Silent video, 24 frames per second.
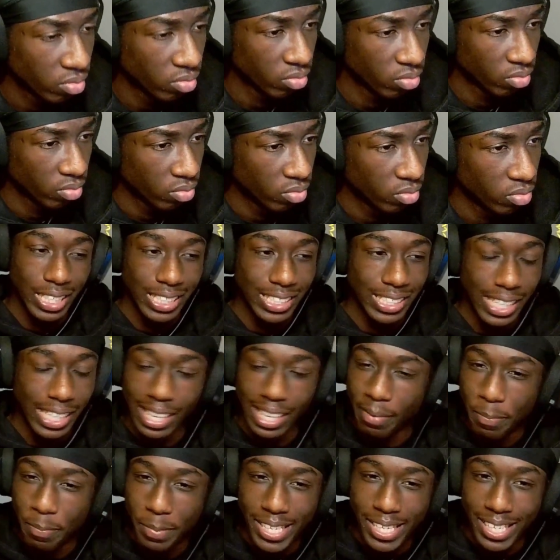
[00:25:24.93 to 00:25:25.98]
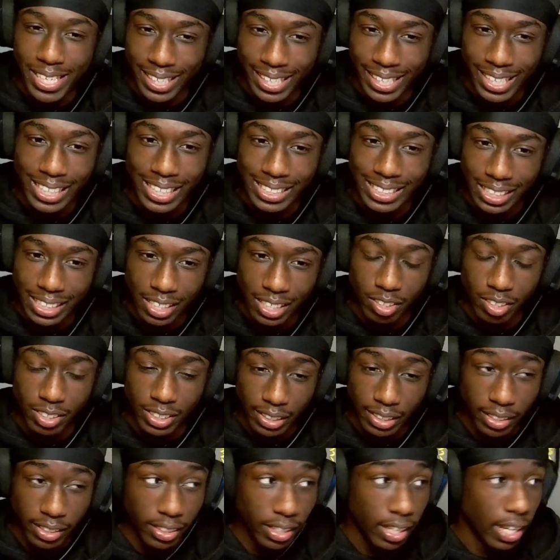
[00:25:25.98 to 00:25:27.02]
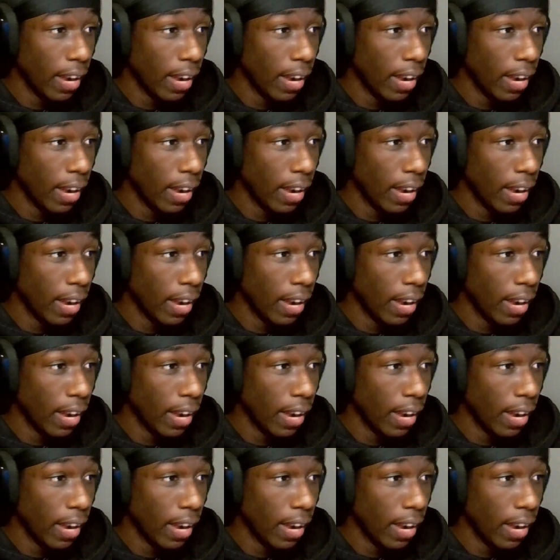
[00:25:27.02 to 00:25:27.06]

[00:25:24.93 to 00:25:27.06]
busted. Immediately a 10 out of 10.